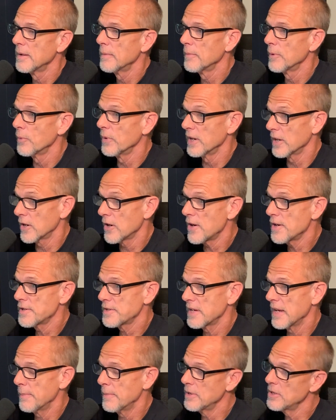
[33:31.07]
When a car's
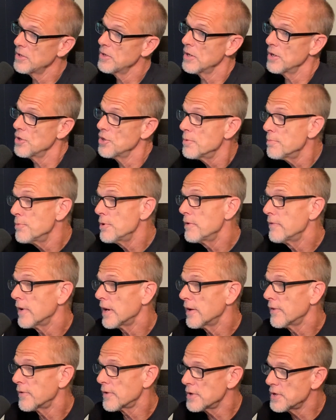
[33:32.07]
coming, you know you move
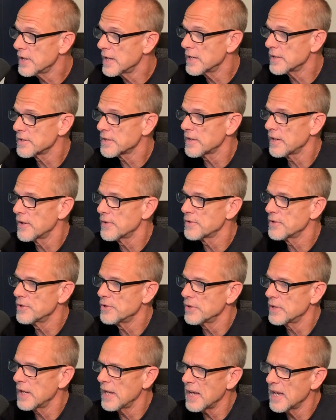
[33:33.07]
over and you get as close as
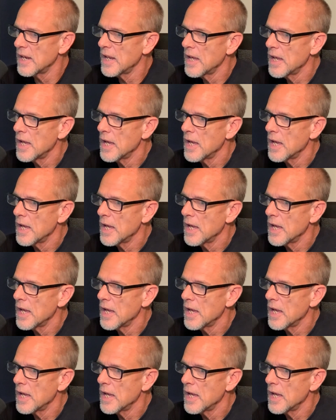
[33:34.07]
you can,